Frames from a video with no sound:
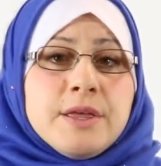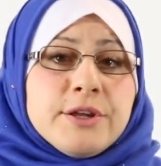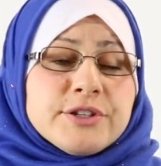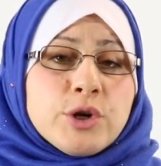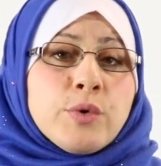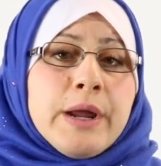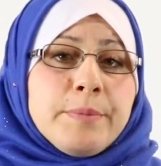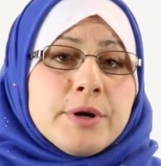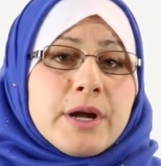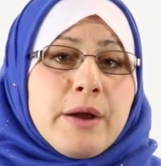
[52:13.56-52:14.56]
There's a great
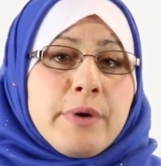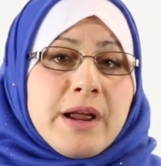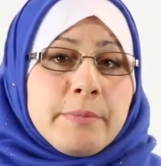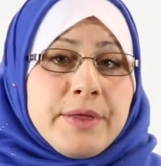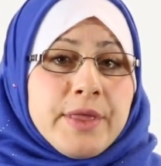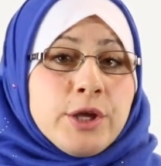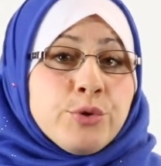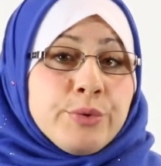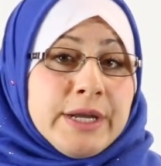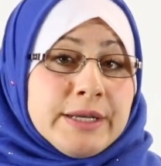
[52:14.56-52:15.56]
book I recommend that you
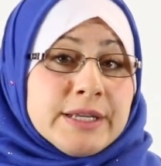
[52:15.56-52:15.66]
read.